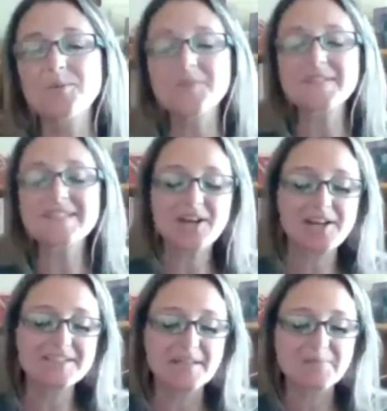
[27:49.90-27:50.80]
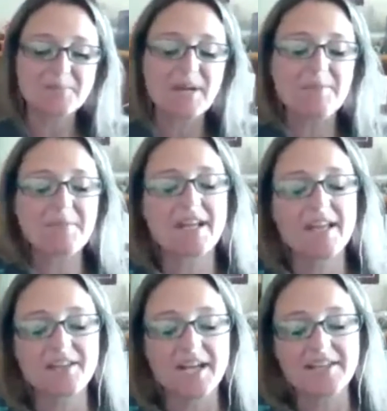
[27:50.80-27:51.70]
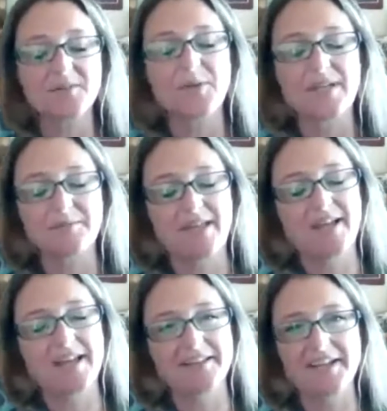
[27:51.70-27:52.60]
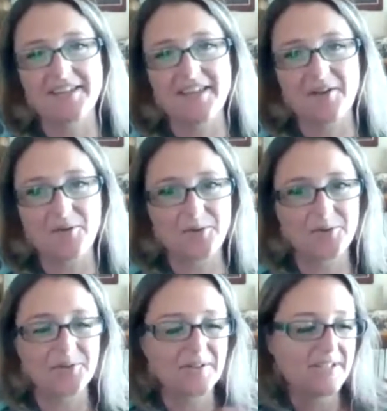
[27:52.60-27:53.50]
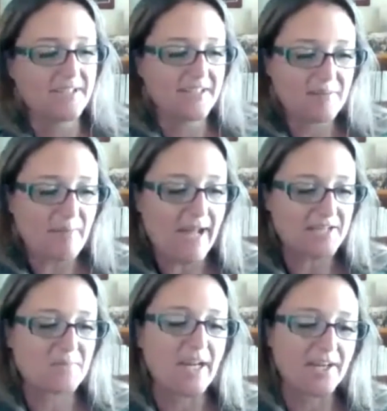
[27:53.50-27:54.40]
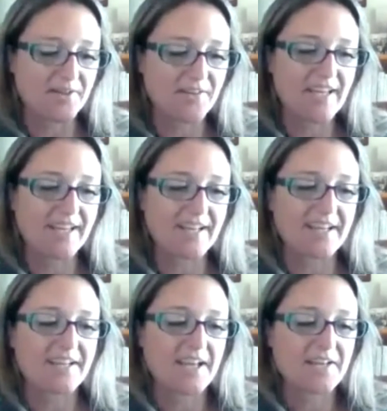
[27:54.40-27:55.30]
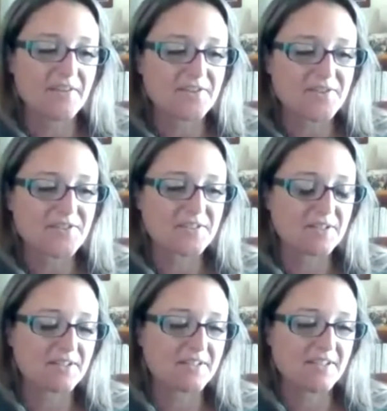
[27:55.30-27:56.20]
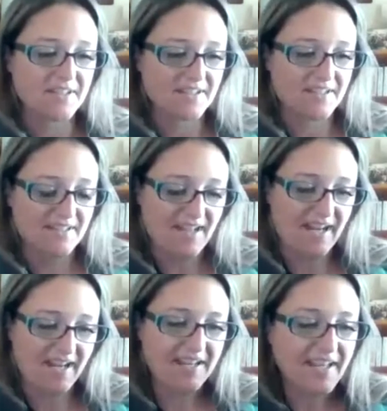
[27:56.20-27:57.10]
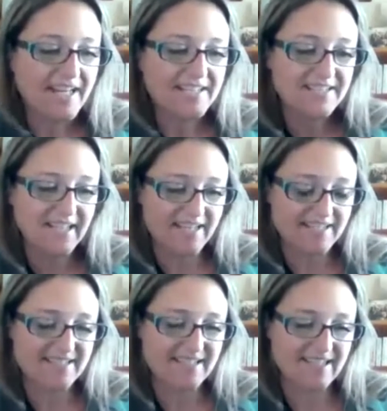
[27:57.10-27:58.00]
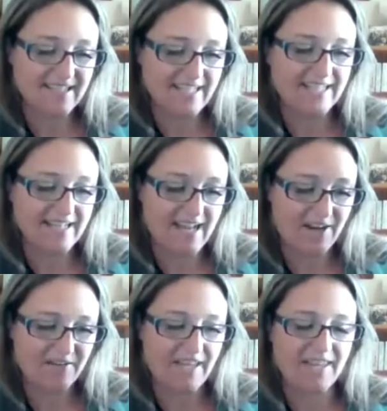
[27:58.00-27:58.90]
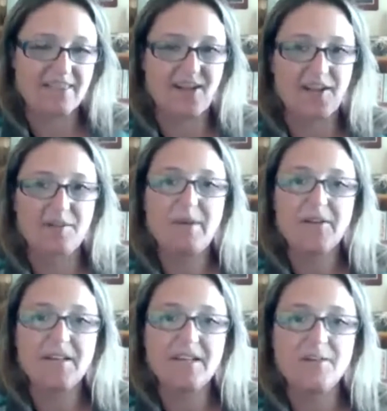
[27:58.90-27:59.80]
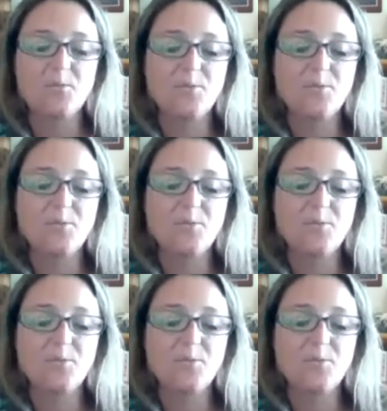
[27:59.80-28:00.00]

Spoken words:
What was the concept? I mean, I like the wingman. I like that whole matchmaker thing, and I kind of understood. I liked Lex and Ian, how they thought about it.